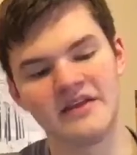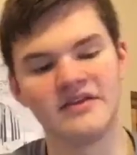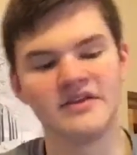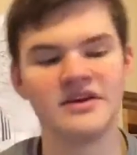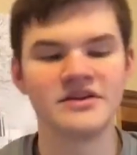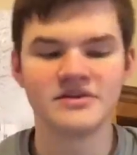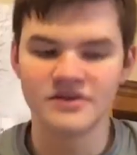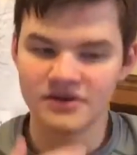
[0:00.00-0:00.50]
In
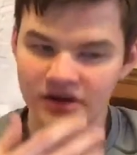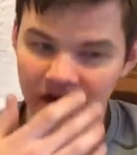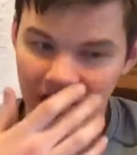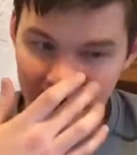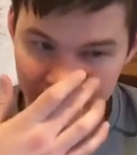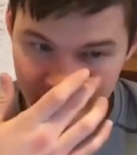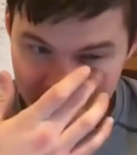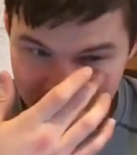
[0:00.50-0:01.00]
the Eastern
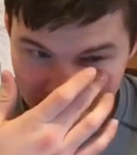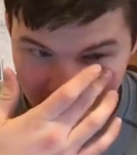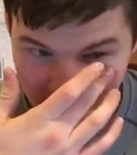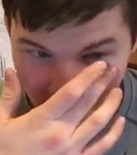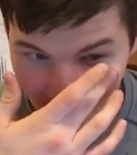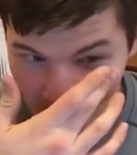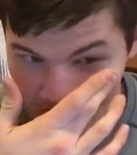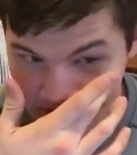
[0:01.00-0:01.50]
Conference, we
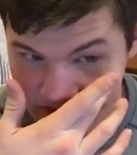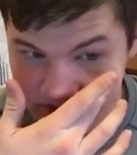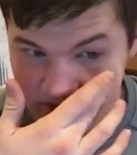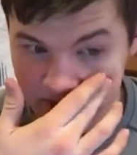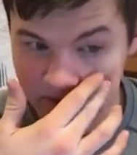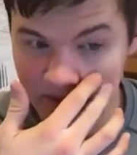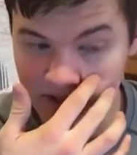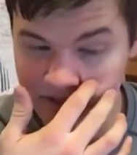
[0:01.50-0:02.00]
got
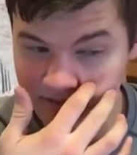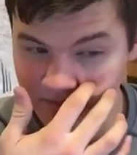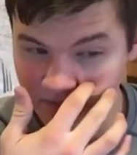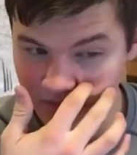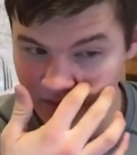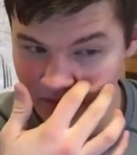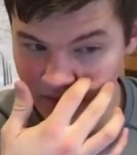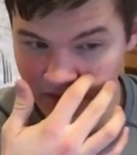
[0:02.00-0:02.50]
Washington,
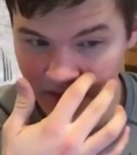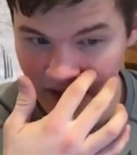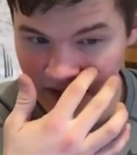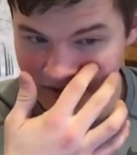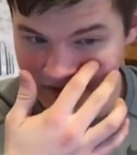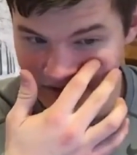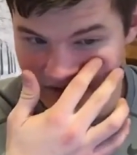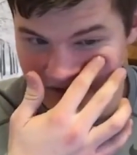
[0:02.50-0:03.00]
Pittsburgh.
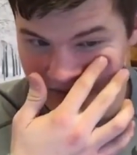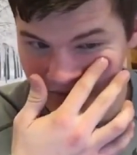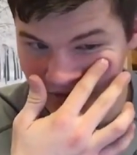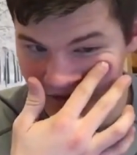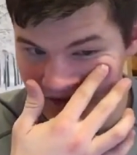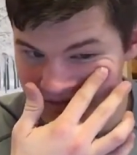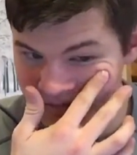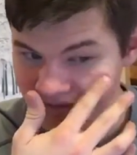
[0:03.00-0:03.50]
That's not a
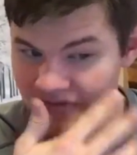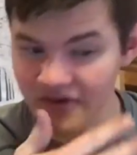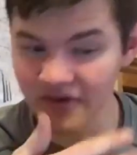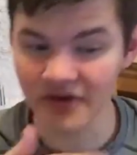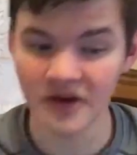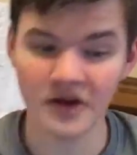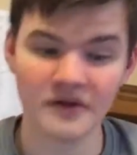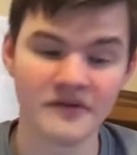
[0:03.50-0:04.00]
surprise, but
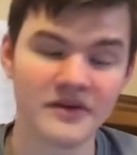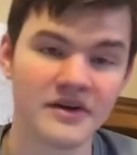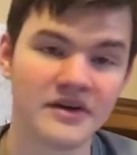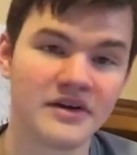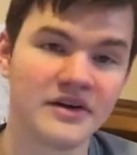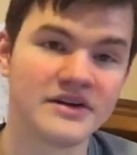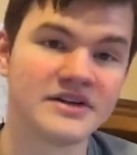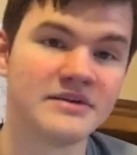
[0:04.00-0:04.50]

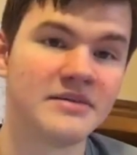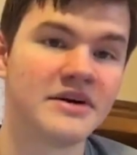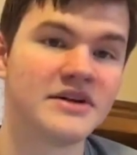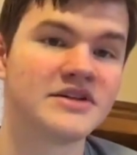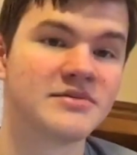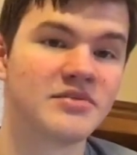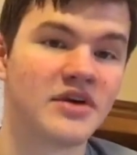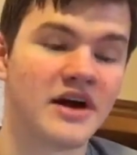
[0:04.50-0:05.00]
Philadelphia is the
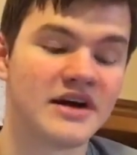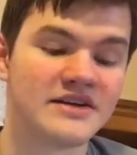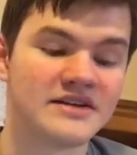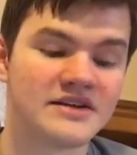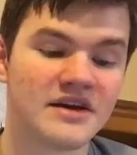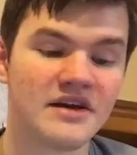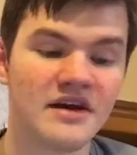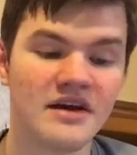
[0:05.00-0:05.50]
big
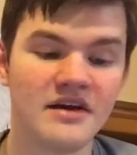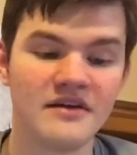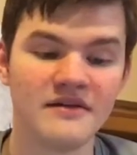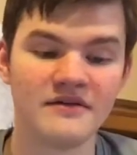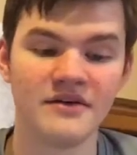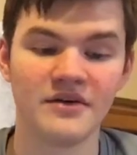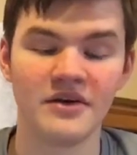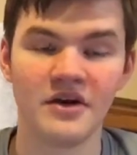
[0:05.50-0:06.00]
surprise.
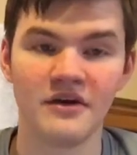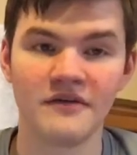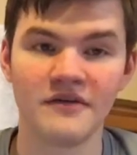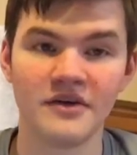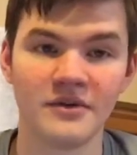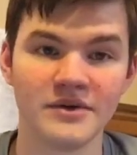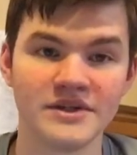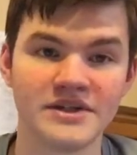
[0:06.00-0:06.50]

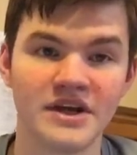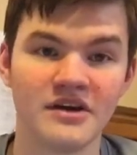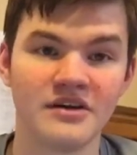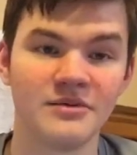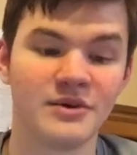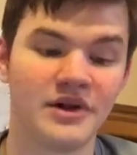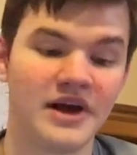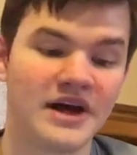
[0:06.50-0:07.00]
Philadelphia was
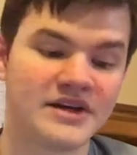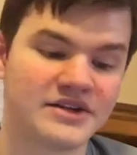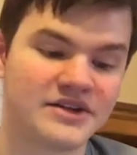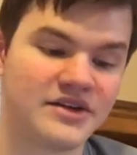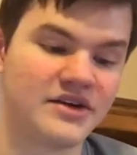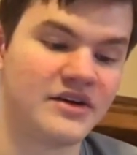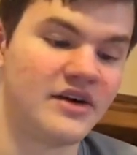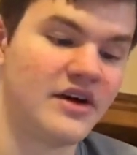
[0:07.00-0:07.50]
terrible
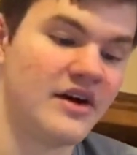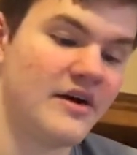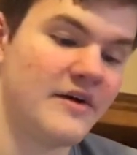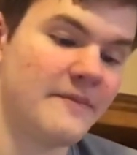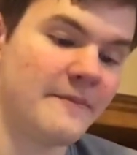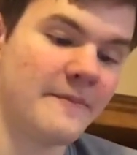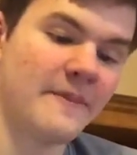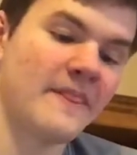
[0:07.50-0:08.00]
last year.
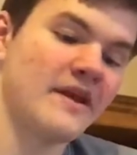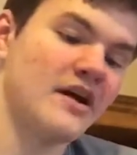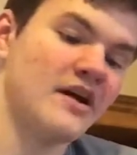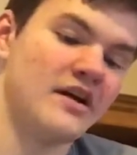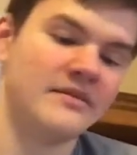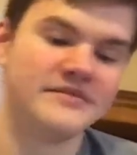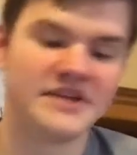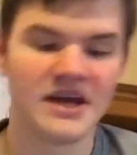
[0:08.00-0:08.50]

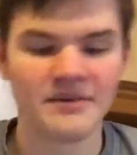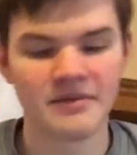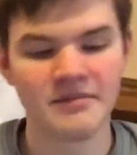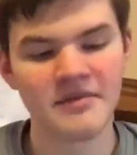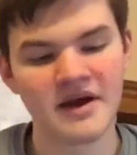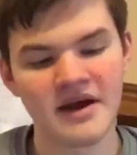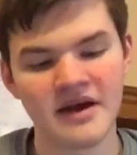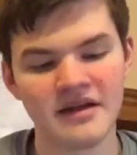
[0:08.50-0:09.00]
Tampa
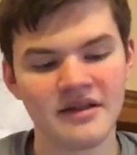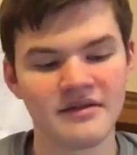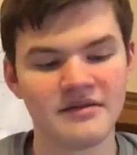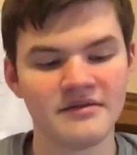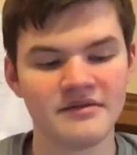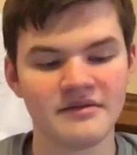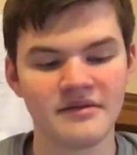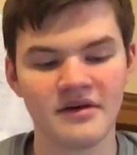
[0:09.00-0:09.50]
Bay,
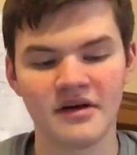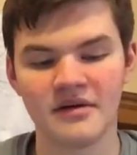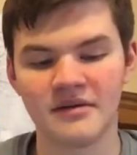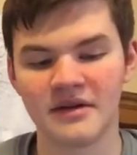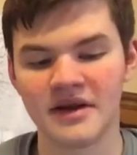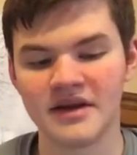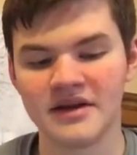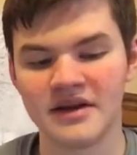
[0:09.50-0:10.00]

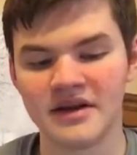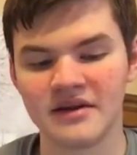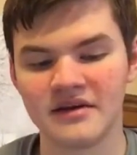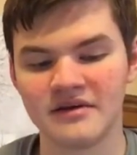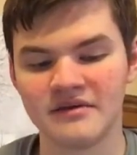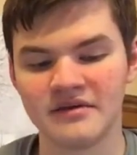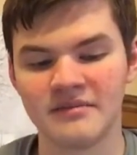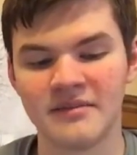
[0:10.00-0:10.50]

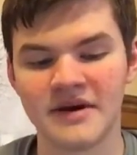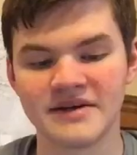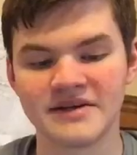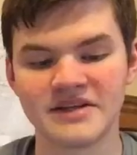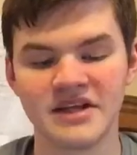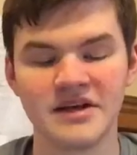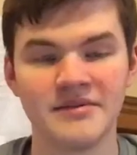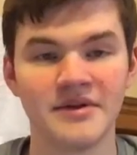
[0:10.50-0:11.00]
Lightning,
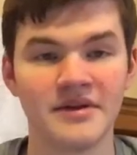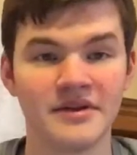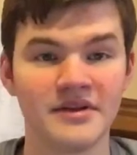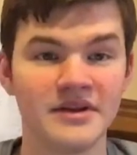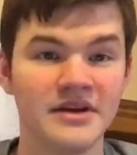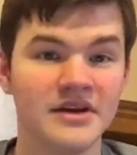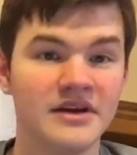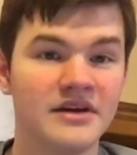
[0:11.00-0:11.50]
best team in
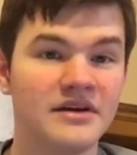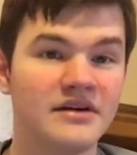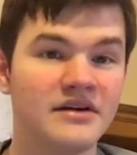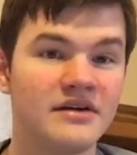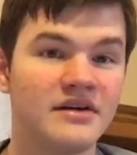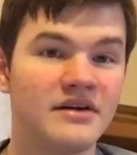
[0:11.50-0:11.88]
the league